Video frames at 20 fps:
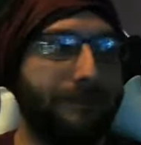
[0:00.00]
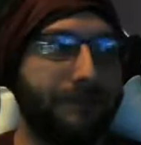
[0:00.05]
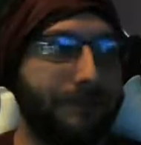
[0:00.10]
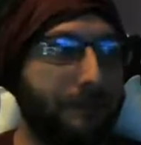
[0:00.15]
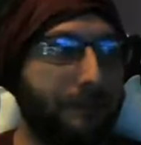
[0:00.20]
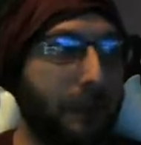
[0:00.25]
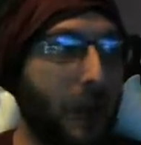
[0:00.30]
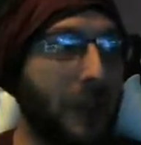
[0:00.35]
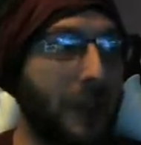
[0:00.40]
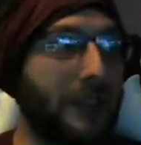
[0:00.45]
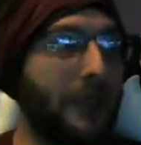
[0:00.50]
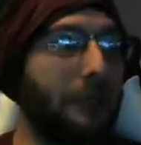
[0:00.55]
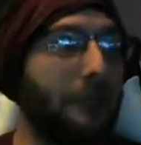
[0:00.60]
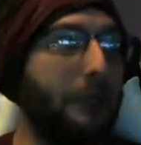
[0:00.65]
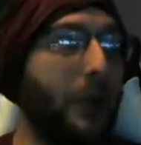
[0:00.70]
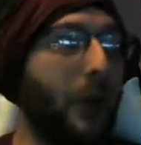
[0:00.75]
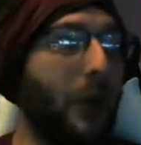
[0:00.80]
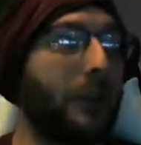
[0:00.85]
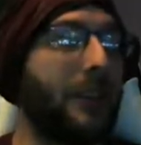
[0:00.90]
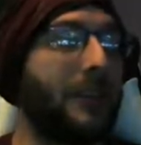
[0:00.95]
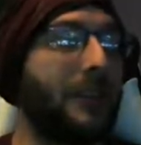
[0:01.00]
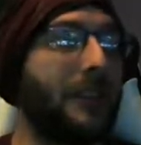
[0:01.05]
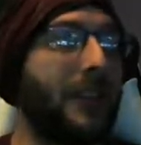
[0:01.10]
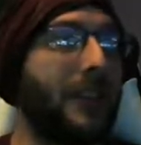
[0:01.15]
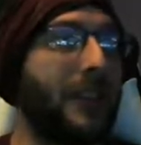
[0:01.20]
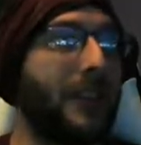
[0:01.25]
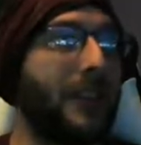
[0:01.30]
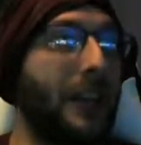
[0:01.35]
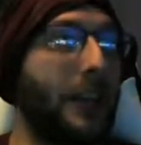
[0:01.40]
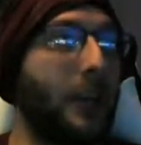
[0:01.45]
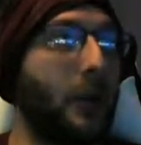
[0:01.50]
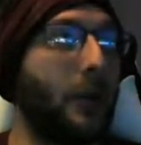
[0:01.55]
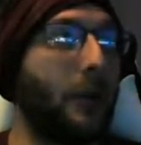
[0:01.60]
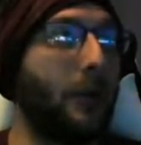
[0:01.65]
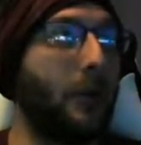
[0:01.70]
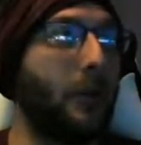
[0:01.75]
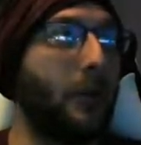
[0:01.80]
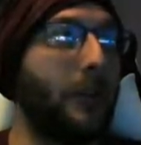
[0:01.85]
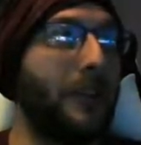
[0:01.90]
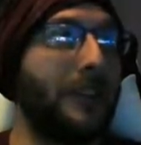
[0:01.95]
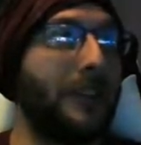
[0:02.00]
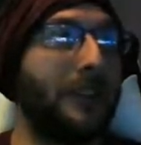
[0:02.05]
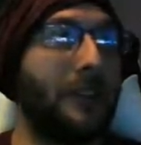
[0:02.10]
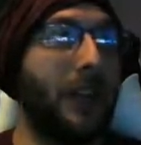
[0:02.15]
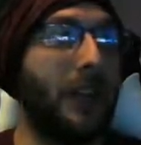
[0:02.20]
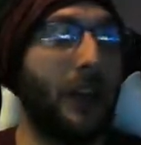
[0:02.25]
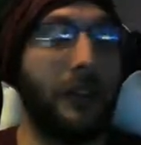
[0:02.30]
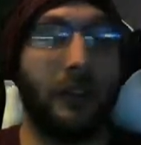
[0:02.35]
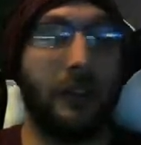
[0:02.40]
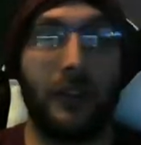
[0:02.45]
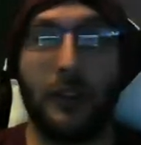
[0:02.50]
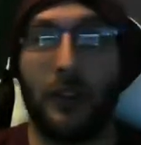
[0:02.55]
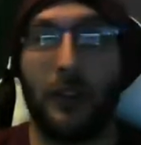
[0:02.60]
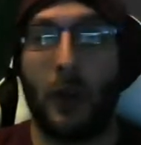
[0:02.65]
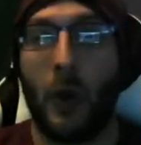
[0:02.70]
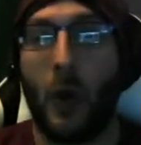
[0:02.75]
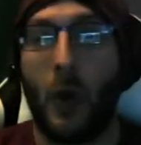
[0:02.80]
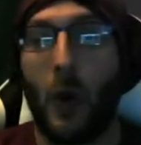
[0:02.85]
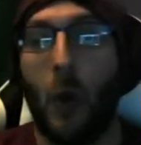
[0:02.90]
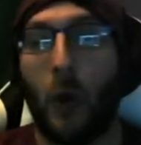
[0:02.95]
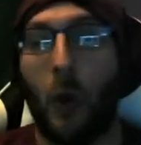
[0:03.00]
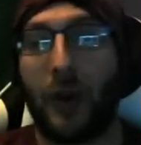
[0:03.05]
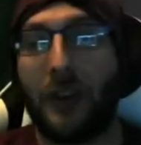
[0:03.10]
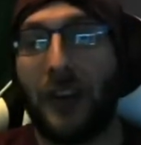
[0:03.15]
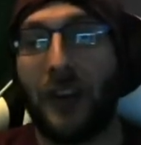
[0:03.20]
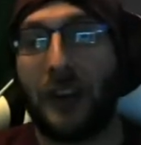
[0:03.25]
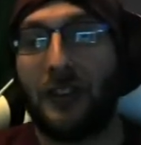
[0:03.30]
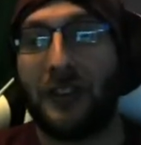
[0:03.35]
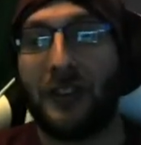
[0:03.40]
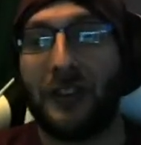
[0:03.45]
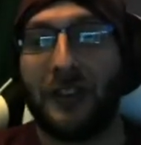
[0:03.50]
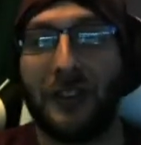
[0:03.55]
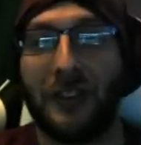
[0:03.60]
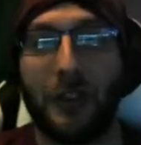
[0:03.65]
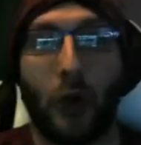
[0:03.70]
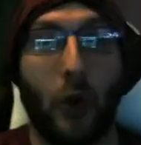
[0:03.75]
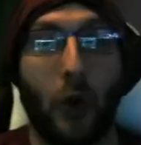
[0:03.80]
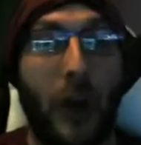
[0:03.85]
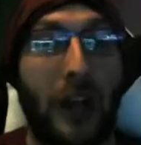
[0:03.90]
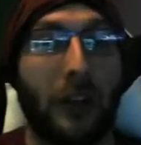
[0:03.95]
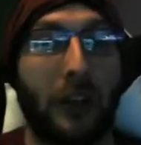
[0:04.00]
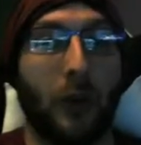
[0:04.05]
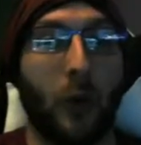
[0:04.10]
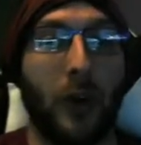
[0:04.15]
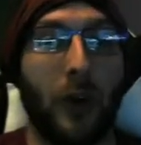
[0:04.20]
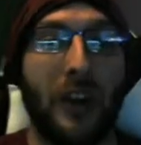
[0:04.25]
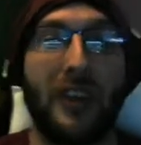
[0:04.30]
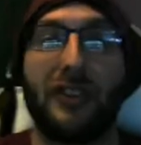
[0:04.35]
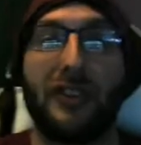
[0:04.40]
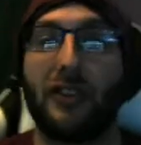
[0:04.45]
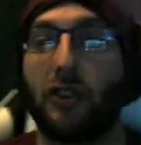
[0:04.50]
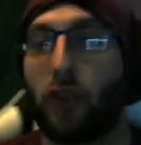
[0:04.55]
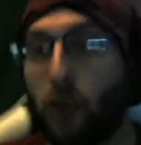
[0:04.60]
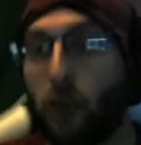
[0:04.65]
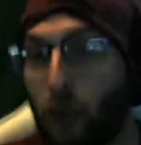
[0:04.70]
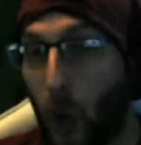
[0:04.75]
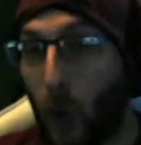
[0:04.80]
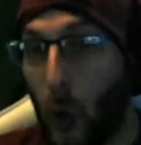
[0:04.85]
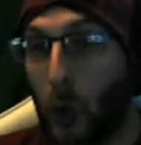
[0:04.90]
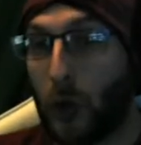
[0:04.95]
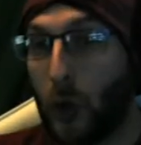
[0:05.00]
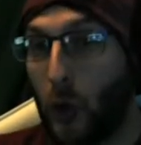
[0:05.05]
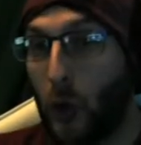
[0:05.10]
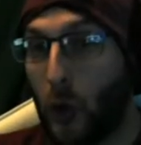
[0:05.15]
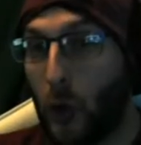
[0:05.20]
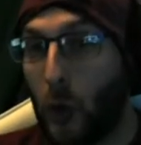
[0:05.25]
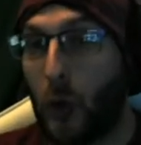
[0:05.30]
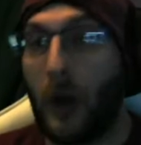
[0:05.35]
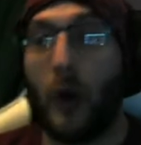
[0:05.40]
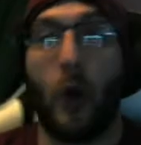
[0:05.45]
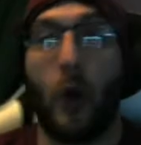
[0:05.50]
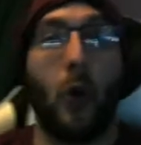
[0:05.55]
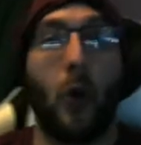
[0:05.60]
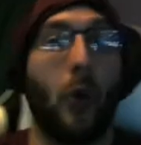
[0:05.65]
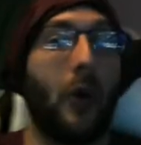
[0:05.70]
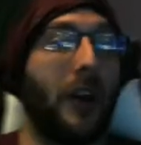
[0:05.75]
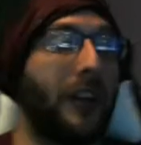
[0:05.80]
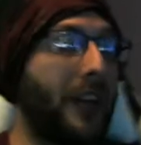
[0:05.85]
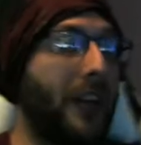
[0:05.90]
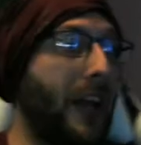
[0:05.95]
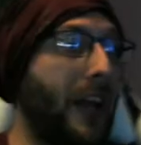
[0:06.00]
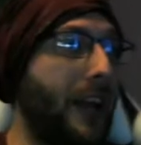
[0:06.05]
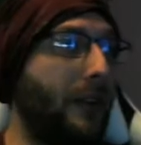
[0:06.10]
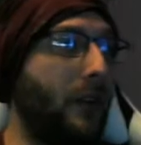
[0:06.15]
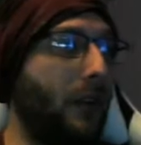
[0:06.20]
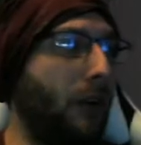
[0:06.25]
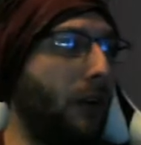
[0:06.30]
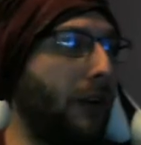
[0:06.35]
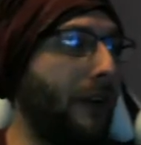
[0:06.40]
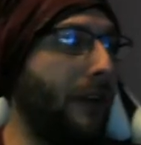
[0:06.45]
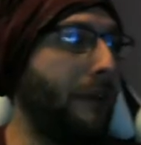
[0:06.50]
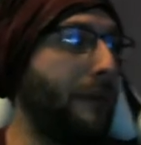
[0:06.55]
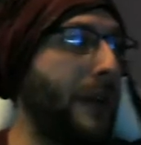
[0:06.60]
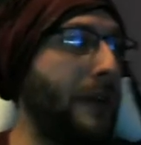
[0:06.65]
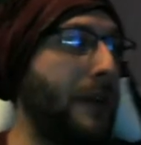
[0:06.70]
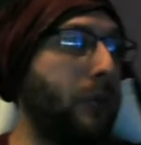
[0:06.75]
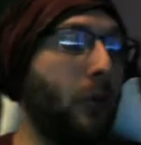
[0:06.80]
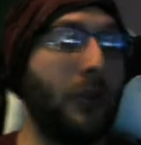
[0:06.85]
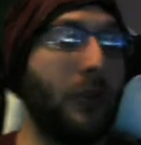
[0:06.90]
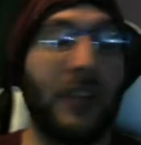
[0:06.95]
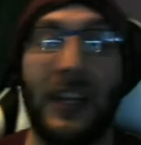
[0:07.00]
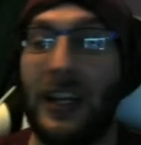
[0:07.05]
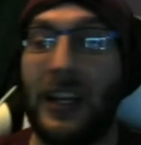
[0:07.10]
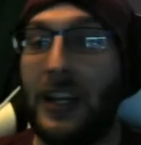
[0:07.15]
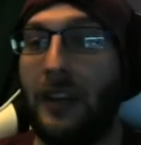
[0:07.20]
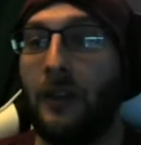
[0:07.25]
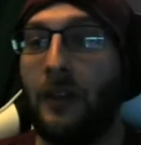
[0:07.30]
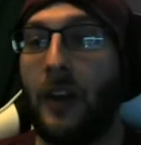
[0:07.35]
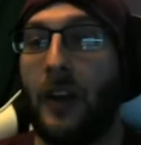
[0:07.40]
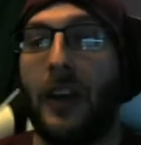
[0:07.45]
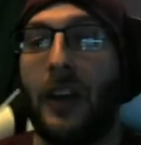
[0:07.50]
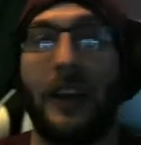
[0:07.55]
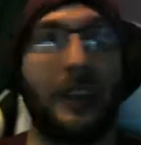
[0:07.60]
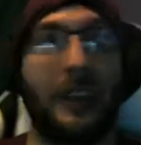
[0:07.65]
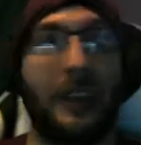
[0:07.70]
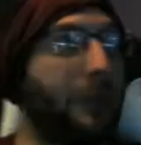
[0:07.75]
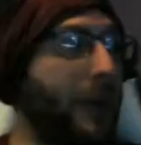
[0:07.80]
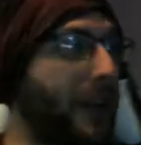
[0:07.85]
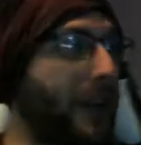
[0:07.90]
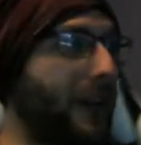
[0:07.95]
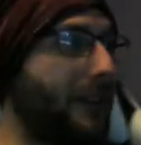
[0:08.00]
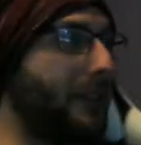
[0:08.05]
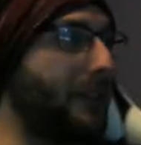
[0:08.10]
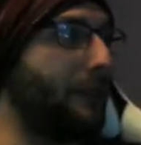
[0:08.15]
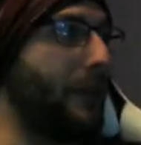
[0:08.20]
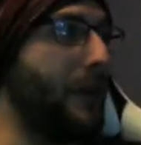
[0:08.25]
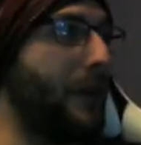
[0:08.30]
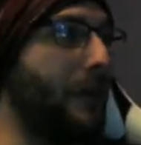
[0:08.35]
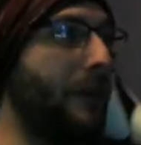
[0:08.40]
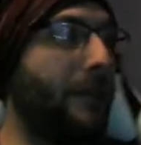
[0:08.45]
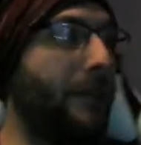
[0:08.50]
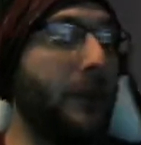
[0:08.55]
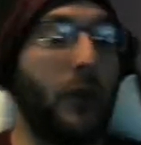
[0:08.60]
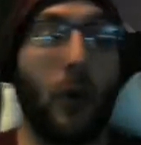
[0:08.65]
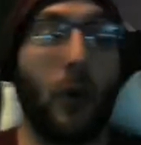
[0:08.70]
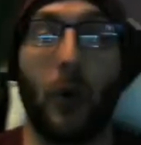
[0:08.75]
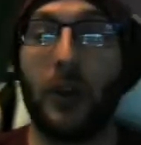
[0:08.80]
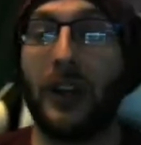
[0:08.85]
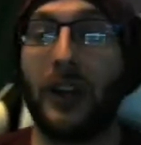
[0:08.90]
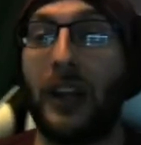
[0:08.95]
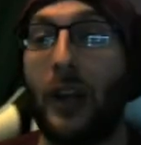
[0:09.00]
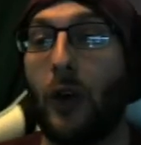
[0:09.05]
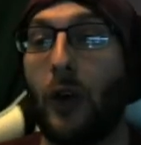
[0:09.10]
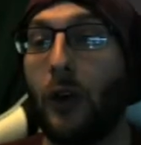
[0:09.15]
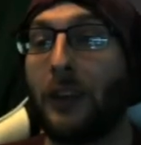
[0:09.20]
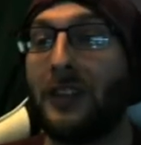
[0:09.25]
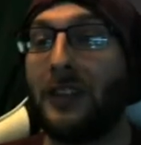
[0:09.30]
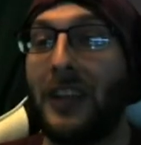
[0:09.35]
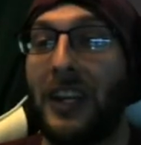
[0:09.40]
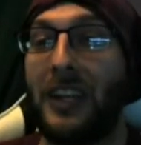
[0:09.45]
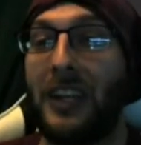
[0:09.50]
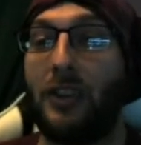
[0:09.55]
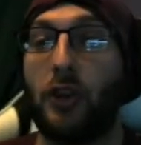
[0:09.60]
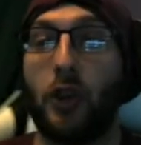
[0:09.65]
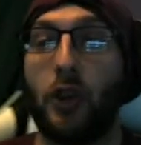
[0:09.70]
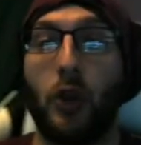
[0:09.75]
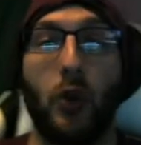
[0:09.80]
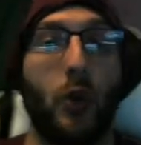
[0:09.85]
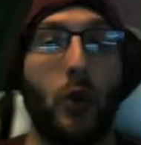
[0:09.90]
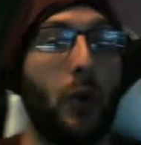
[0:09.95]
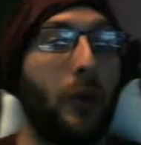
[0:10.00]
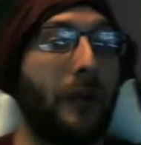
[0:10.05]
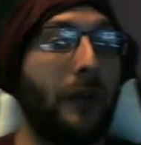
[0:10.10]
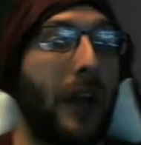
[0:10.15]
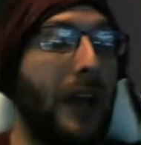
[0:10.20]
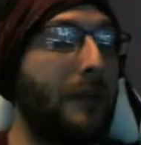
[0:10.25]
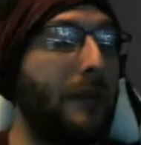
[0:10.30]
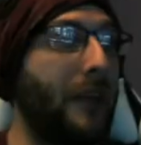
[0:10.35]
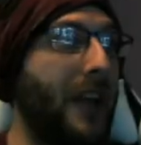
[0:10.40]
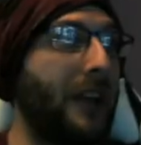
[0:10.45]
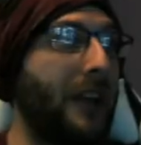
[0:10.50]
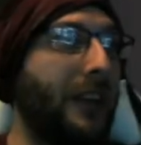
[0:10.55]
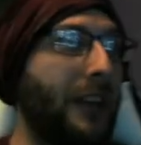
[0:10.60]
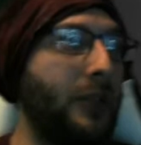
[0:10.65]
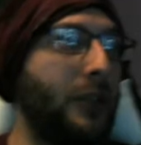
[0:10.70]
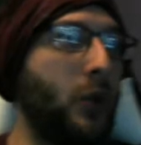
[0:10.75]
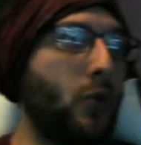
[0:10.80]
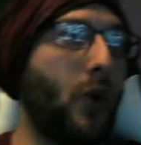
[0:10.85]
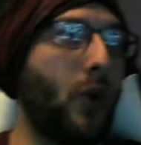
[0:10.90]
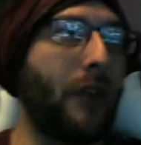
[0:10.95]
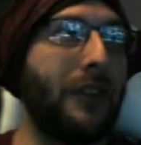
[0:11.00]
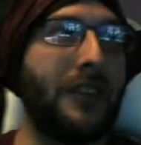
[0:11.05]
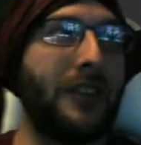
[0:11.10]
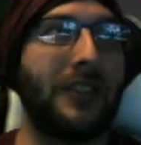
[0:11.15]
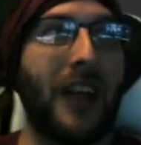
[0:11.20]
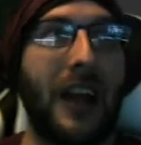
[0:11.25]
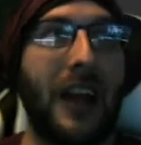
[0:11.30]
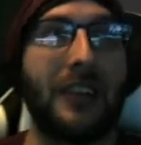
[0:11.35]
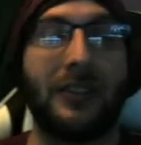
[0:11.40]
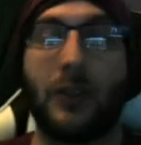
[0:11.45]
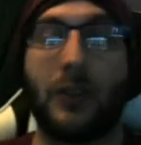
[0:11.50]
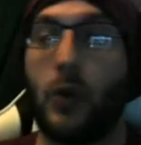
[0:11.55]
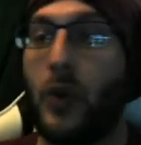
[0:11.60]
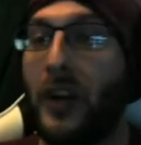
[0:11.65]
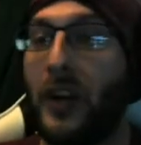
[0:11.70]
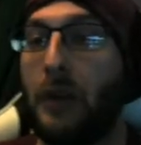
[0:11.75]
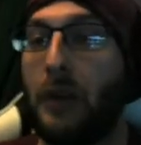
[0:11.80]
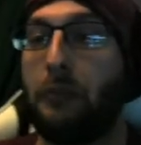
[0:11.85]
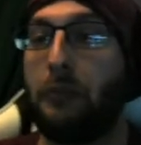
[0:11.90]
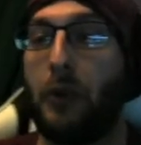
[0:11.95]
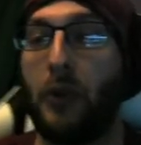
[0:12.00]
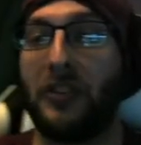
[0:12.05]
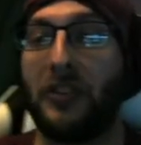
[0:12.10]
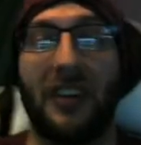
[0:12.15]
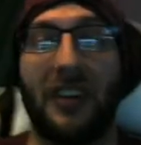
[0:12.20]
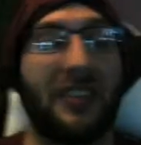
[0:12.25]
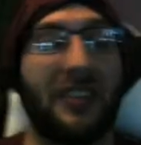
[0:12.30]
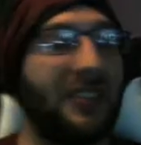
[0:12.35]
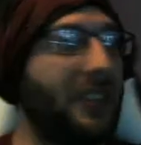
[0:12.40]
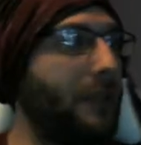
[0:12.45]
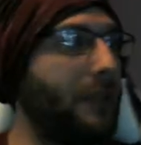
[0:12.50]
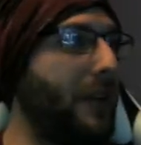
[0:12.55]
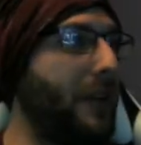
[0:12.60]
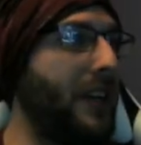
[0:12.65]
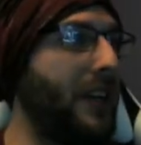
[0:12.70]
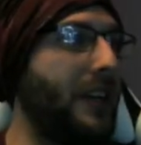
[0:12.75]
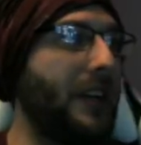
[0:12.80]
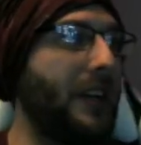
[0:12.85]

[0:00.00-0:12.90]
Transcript: But it's a build that's going to get you through this dungeon or Dungeons in Craiglorn solo. Again, if people need experience, if your guild needs you, hey man, can you run these guys through here and boost their CP?